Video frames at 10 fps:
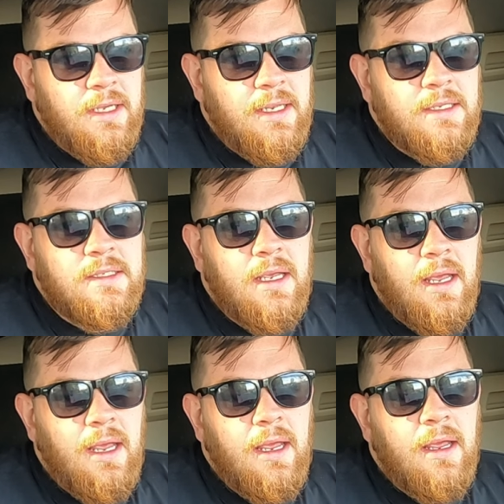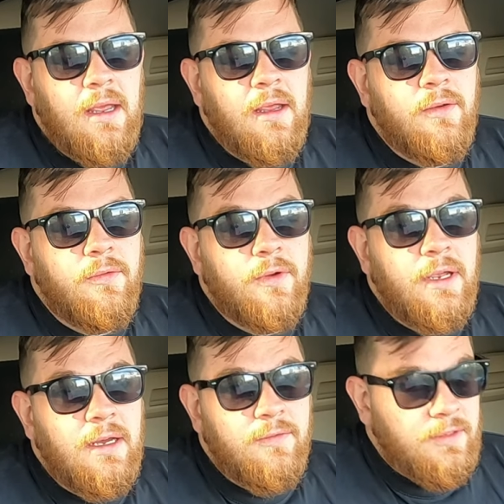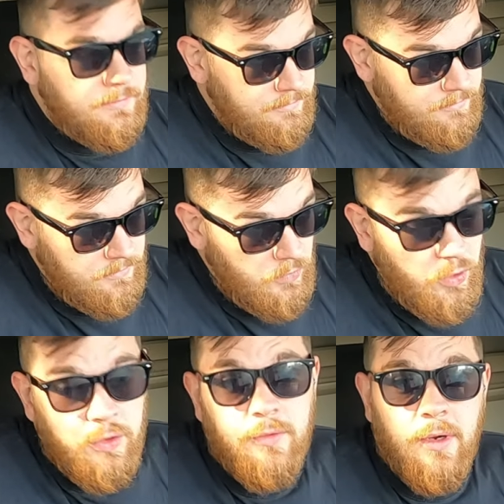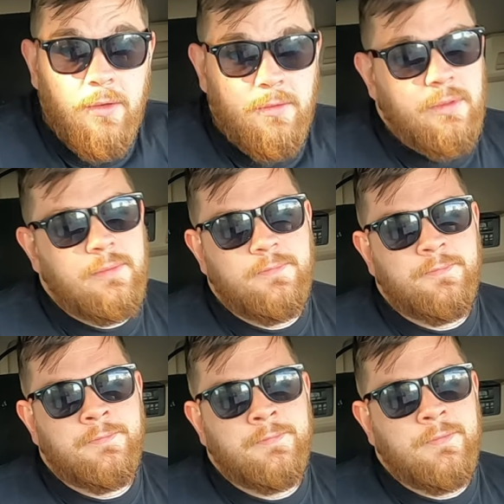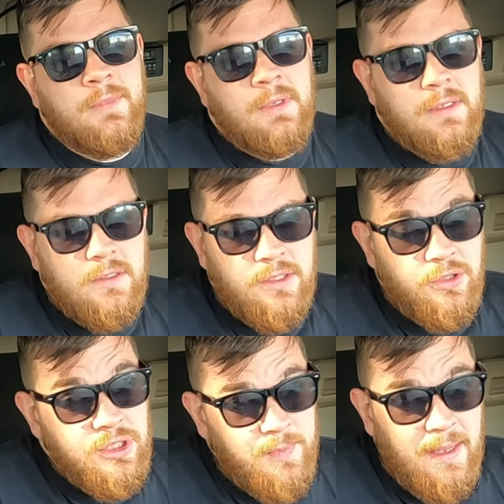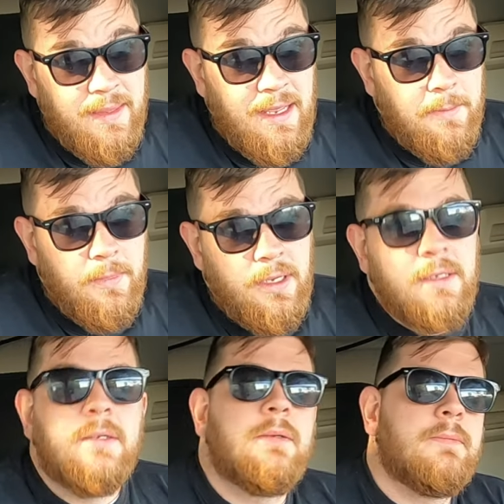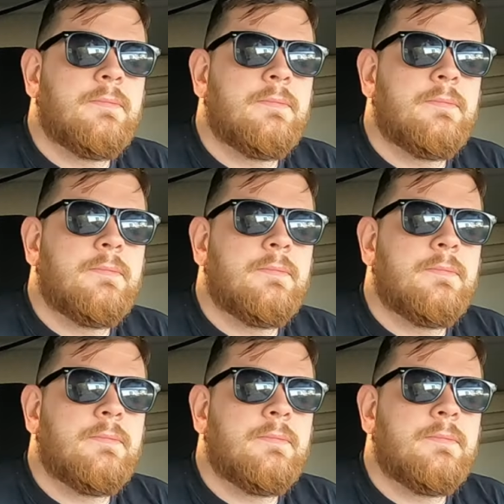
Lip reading: out, it's every other on the road. So just bear that in mind.